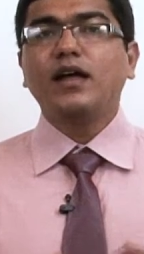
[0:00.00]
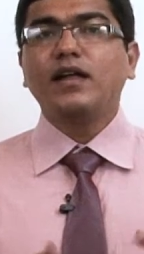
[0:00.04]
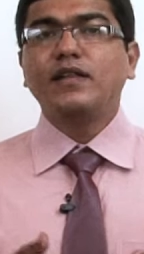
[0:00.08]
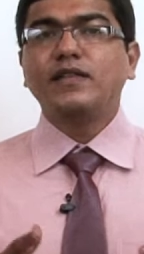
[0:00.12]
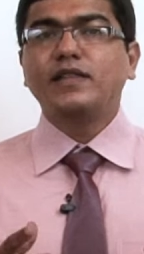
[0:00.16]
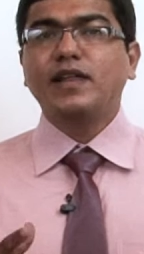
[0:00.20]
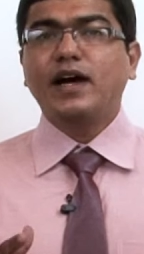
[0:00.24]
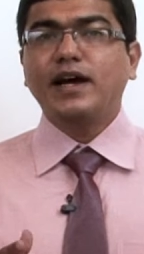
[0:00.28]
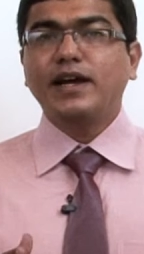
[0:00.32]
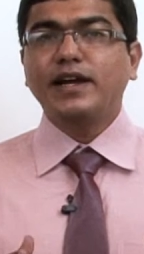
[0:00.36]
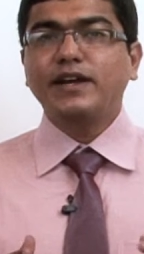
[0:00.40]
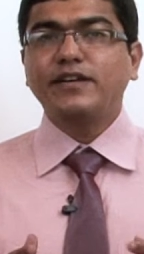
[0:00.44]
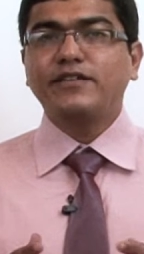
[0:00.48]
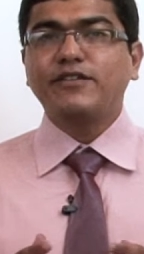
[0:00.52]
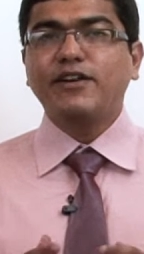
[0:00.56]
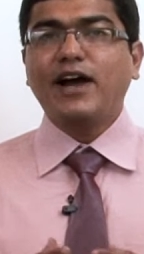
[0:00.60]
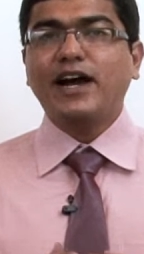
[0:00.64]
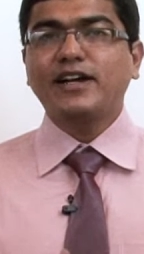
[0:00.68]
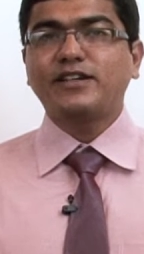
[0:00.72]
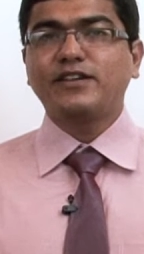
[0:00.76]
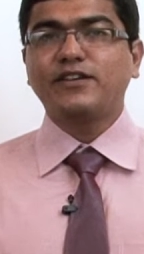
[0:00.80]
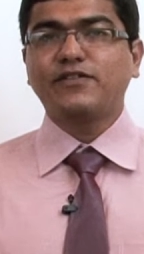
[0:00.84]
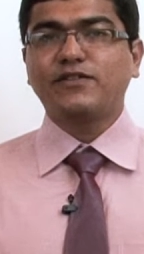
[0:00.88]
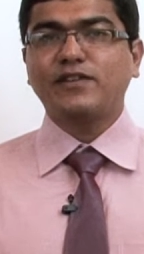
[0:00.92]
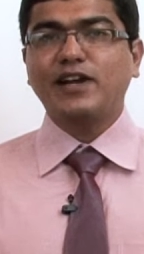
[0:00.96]
The
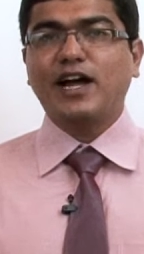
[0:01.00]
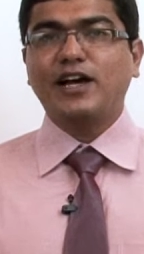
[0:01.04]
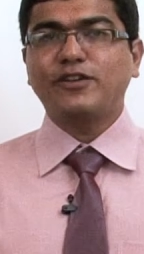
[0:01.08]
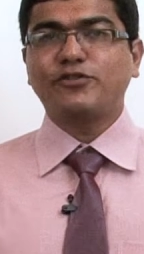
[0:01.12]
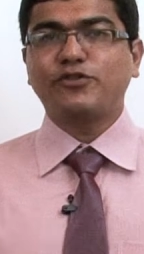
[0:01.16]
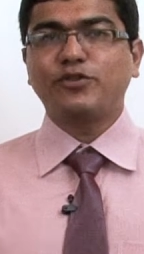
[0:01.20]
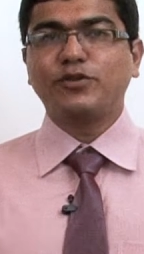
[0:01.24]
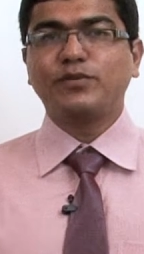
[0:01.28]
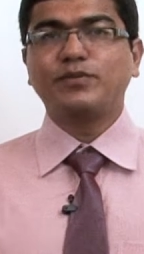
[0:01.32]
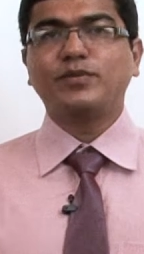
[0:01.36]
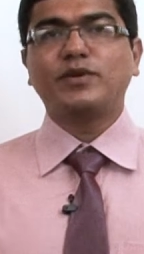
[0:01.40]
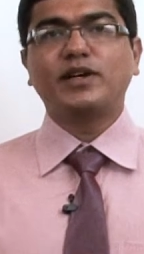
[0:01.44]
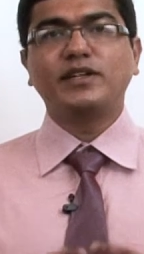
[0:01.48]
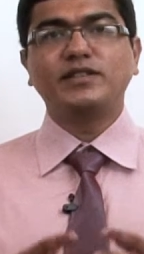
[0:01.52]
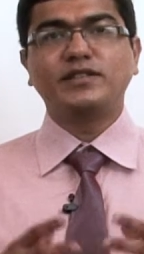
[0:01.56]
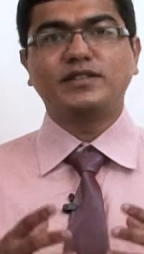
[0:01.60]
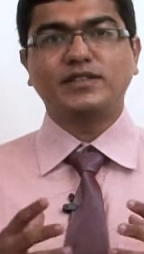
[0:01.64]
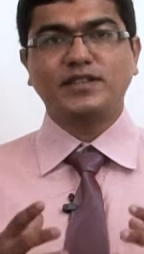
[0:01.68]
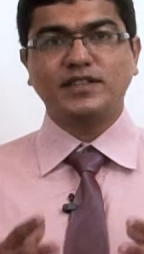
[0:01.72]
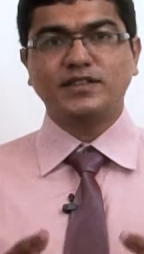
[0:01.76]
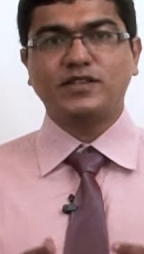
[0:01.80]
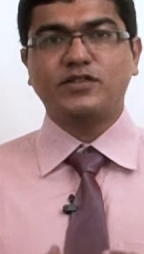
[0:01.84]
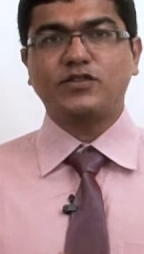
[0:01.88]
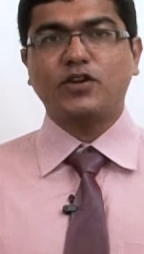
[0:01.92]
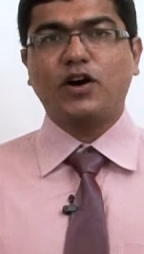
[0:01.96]
interactive classroom
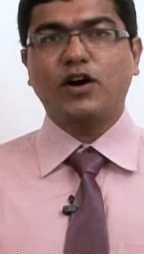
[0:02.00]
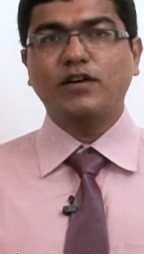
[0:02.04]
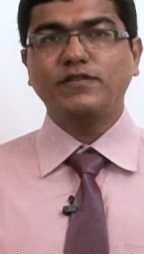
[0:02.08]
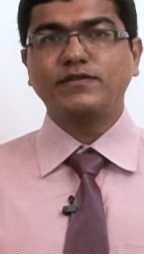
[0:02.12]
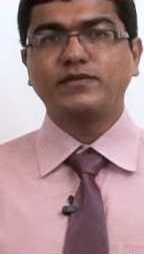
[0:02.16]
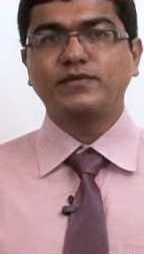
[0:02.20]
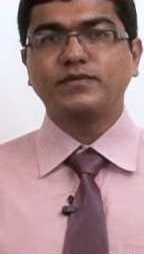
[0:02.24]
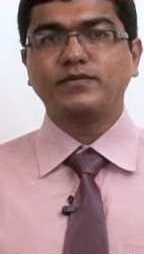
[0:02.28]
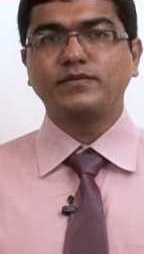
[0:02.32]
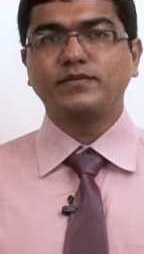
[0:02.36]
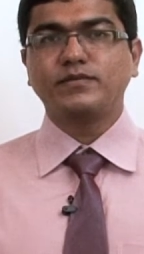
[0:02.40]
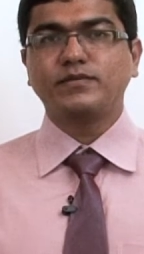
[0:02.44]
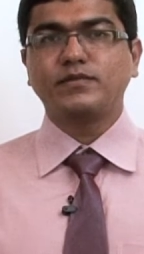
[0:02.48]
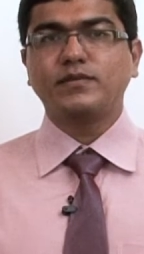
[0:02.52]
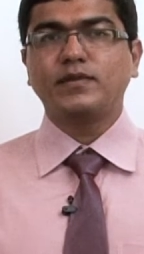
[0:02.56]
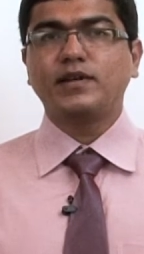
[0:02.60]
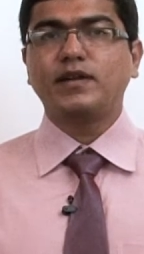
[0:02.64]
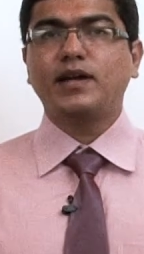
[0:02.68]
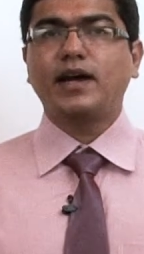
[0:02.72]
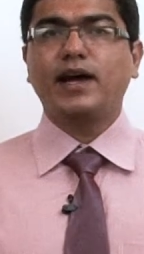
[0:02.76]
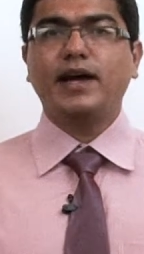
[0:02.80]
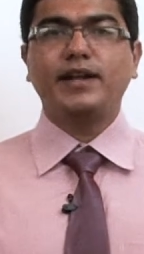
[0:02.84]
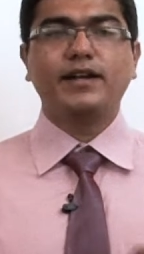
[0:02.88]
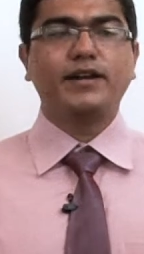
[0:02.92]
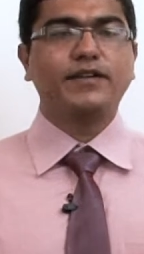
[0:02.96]
consists of
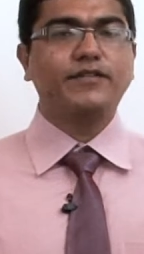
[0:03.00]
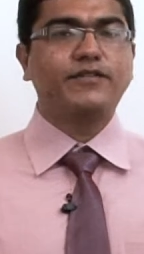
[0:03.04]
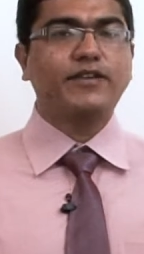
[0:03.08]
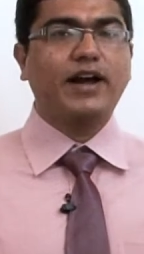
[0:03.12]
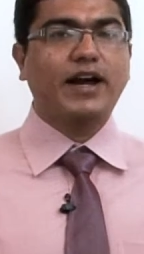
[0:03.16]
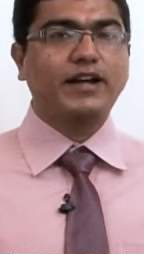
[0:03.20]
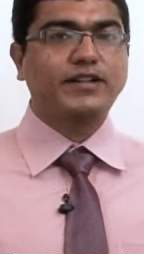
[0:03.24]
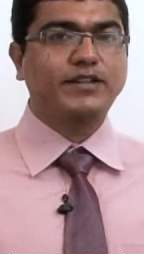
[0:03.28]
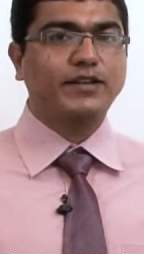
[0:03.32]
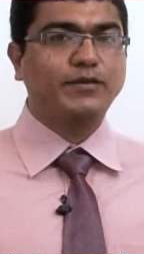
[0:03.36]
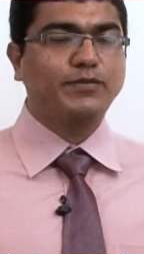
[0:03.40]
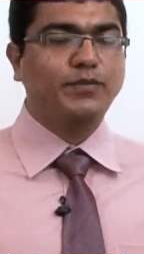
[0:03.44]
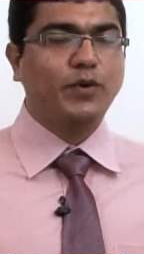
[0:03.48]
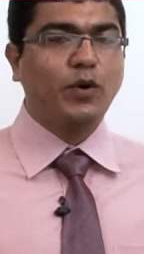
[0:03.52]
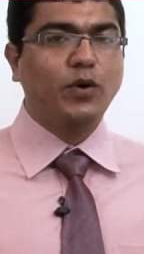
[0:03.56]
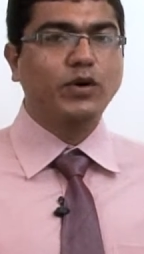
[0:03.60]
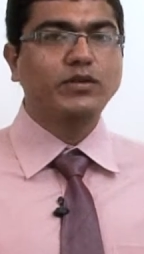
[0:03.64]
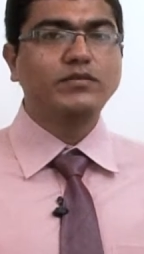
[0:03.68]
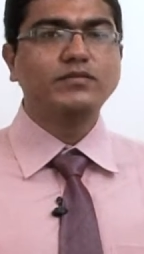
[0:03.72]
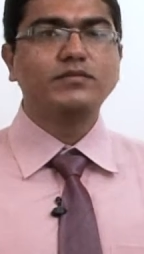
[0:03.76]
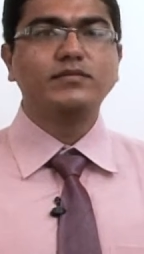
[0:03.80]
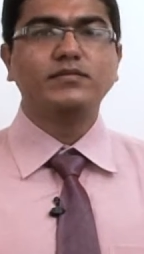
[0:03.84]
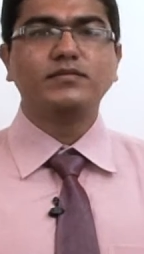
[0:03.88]
an interactive board,